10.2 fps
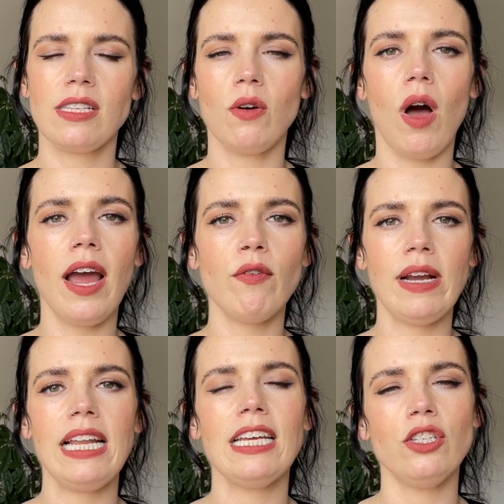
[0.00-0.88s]
So I
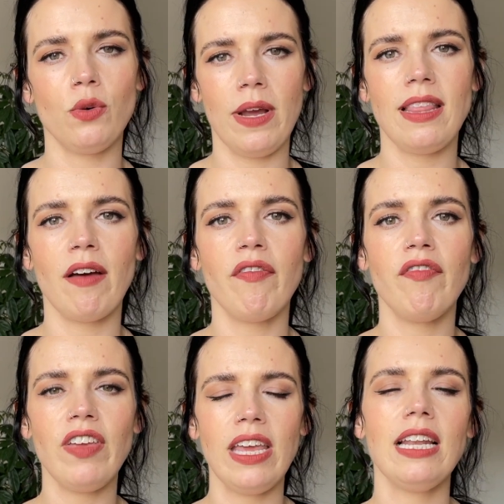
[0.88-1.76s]
really enjoy that
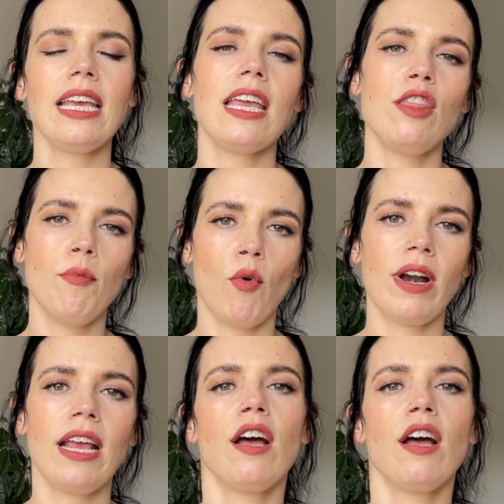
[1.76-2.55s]
feeling in the morning